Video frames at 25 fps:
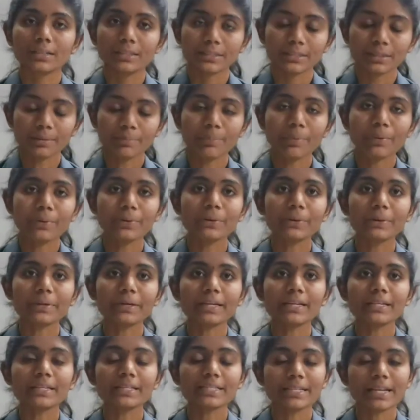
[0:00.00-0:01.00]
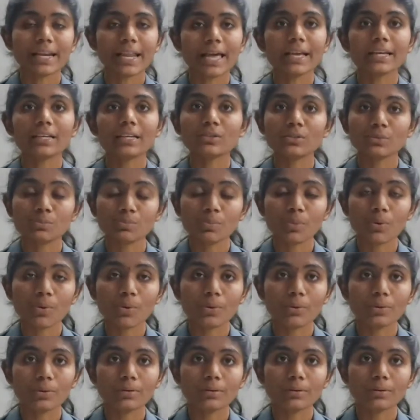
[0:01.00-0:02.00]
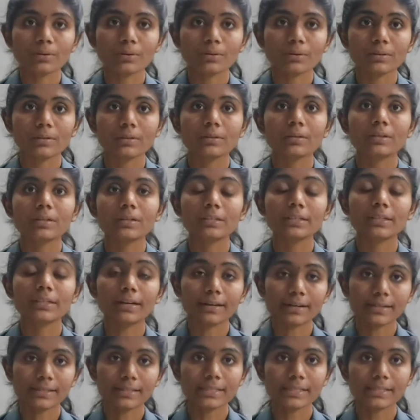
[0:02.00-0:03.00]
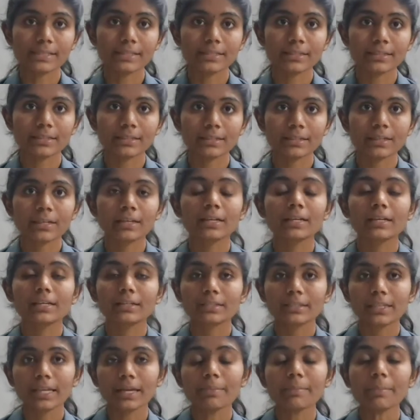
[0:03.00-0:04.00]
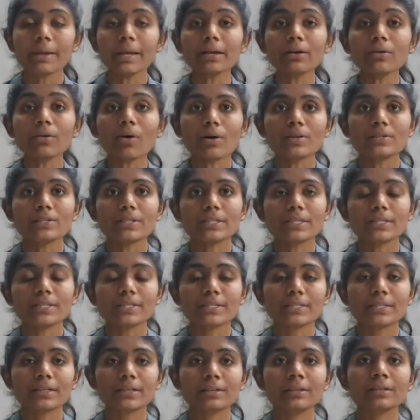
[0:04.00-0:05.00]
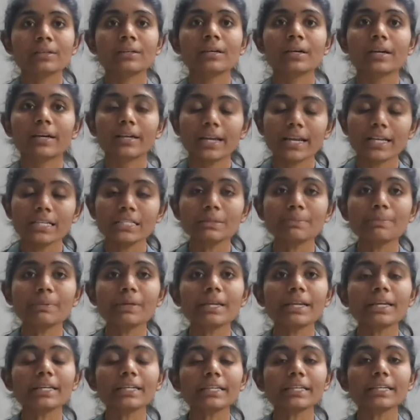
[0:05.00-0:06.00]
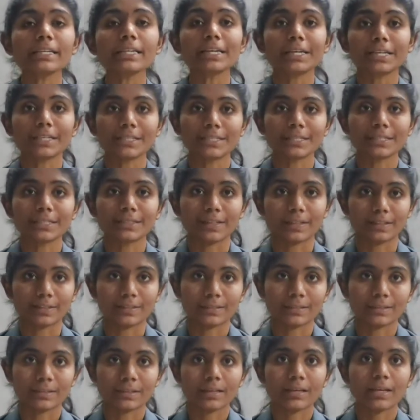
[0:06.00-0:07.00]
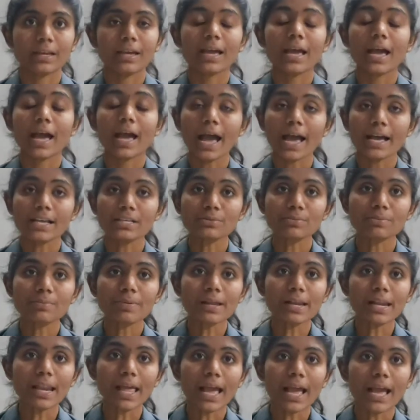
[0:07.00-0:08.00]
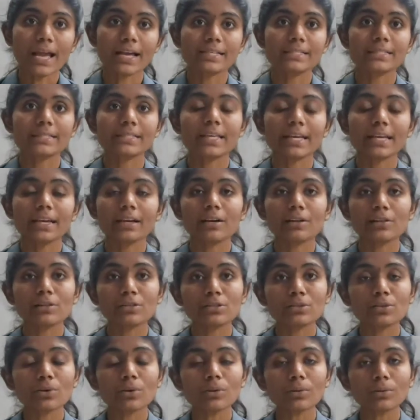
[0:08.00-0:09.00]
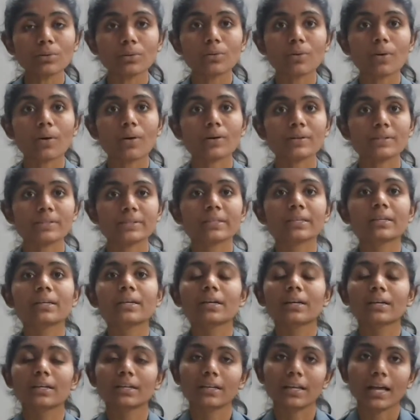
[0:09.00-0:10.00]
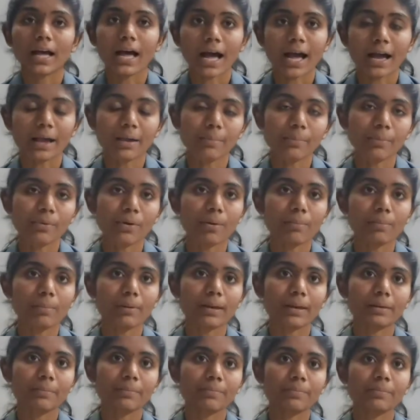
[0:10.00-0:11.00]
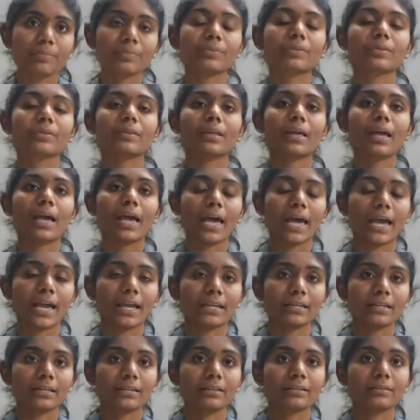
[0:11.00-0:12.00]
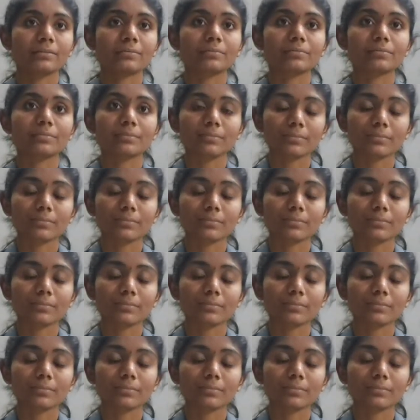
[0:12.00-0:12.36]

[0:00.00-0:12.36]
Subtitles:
The pollutants like smoke, dust, they may cause the respiratory diseases, as well as they also cause eye problems and